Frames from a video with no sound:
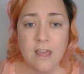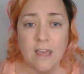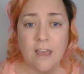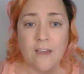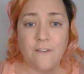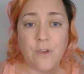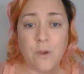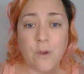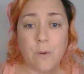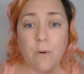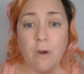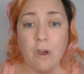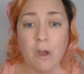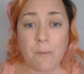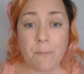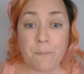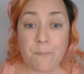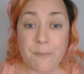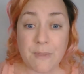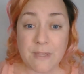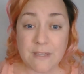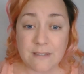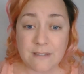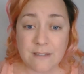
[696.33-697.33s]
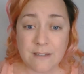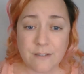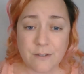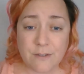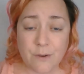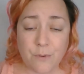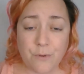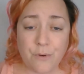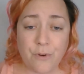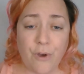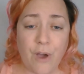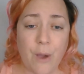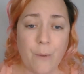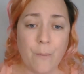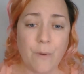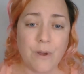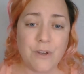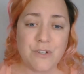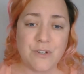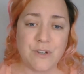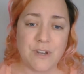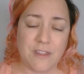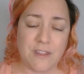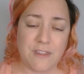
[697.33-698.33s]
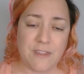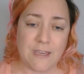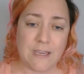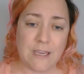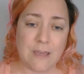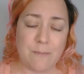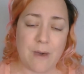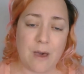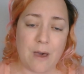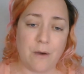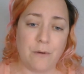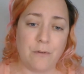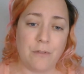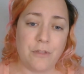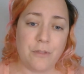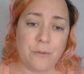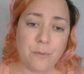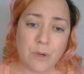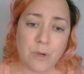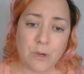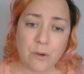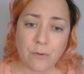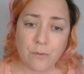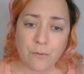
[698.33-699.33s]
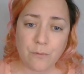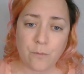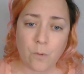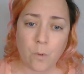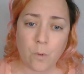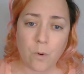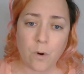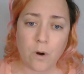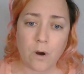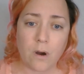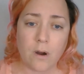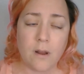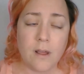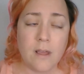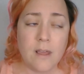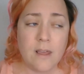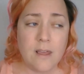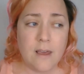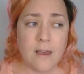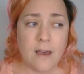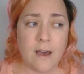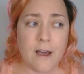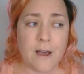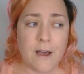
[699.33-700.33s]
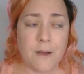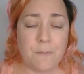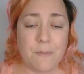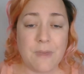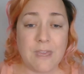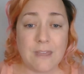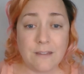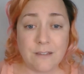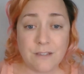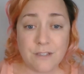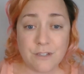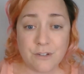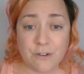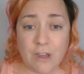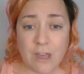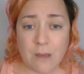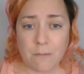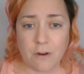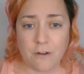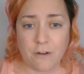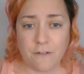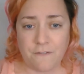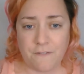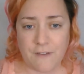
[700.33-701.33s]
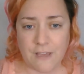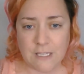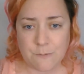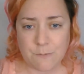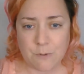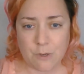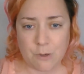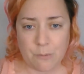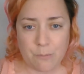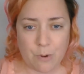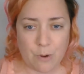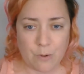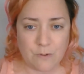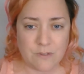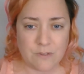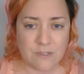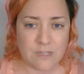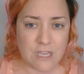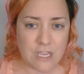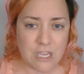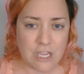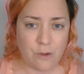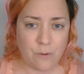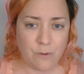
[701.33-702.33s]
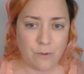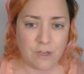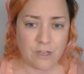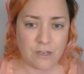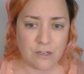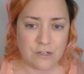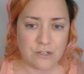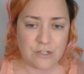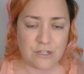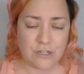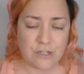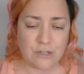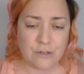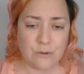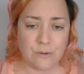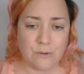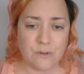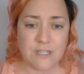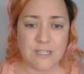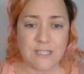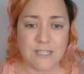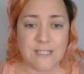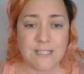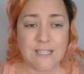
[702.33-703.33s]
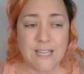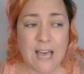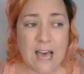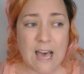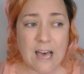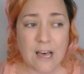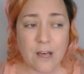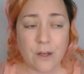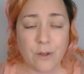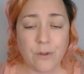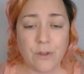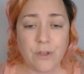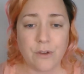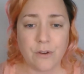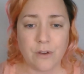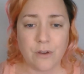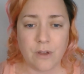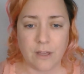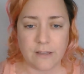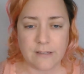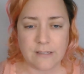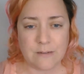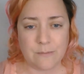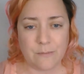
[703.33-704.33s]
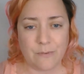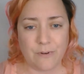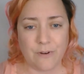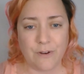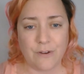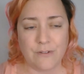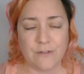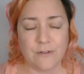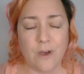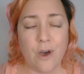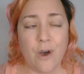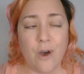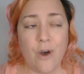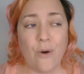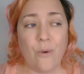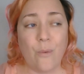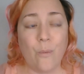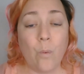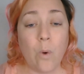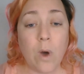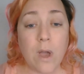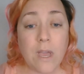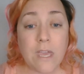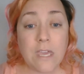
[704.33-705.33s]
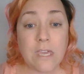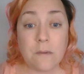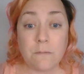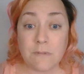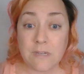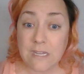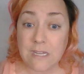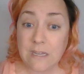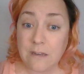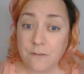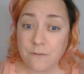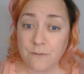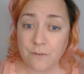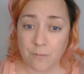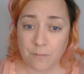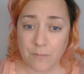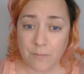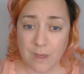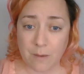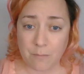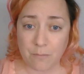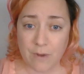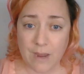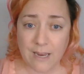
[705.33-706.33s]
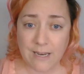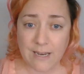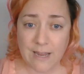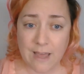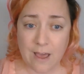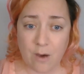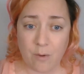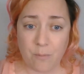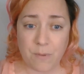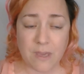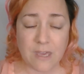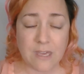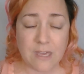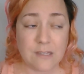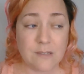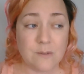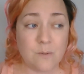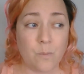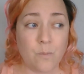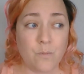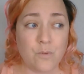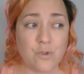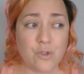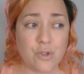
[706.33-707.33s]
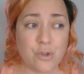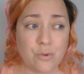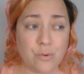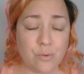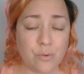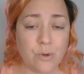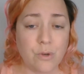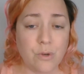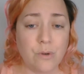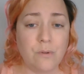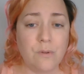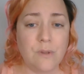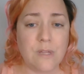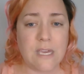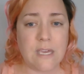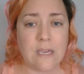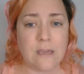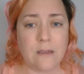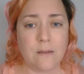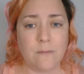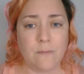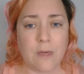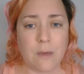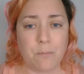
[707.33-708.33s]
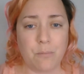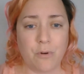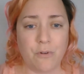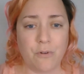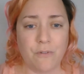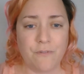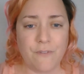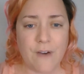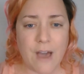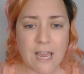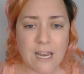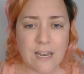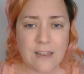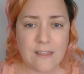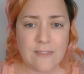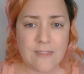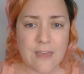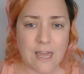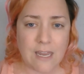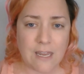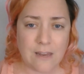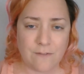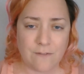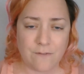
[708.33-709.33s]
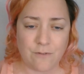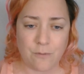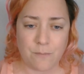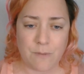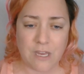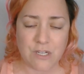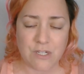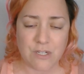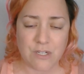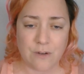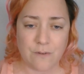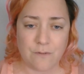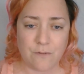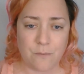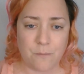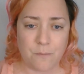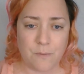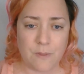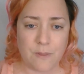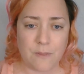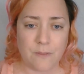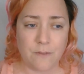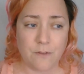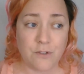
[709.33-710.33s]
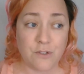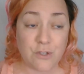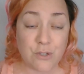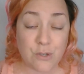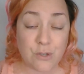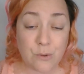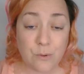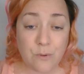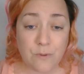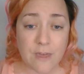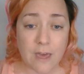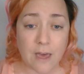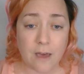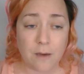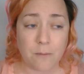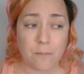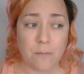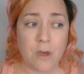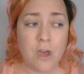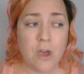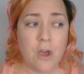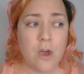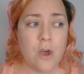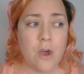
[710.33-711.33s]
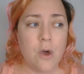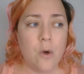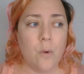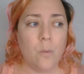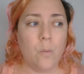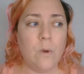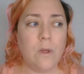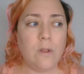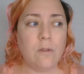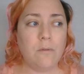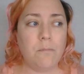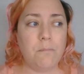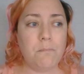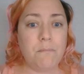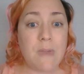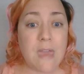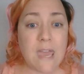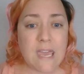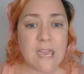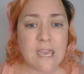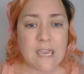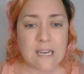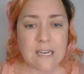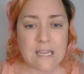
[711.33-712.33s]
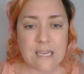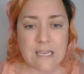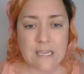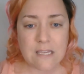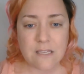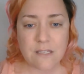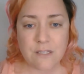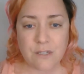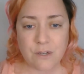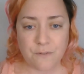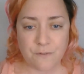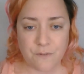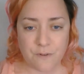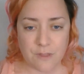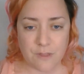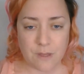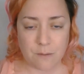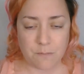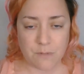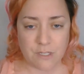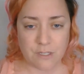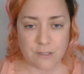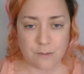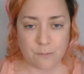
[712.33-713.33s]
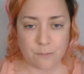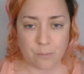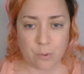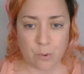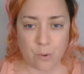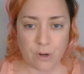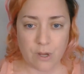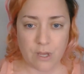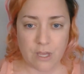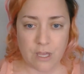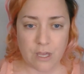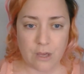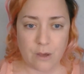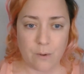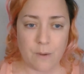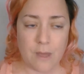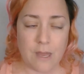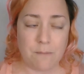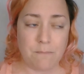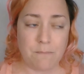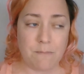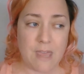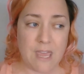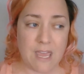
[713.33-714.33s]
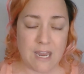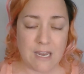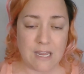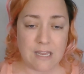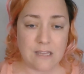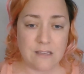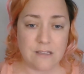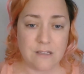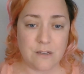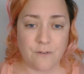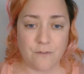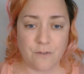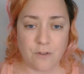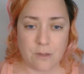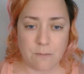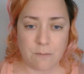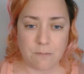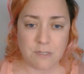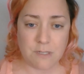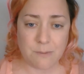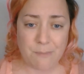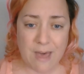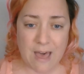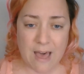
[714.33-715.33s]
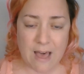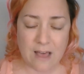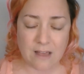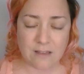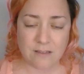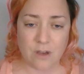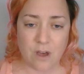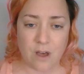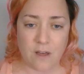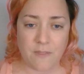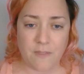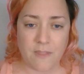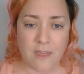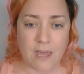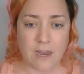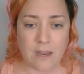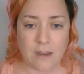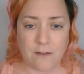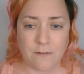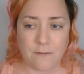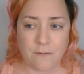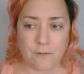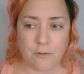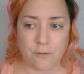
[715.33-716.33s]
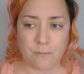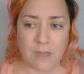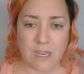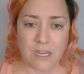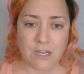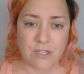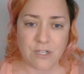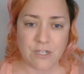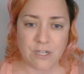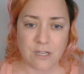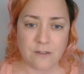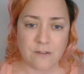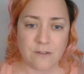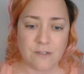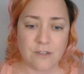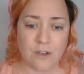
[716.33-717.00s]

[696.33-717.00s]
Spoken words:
If you are a business owner, I want you to think about 3 or 4 Instagram or Facebook posts that you can do to tell your customers what you need from them right now, because truly like providing that information from to them will make it easier for them to support you and make it easier for them to pass on that information.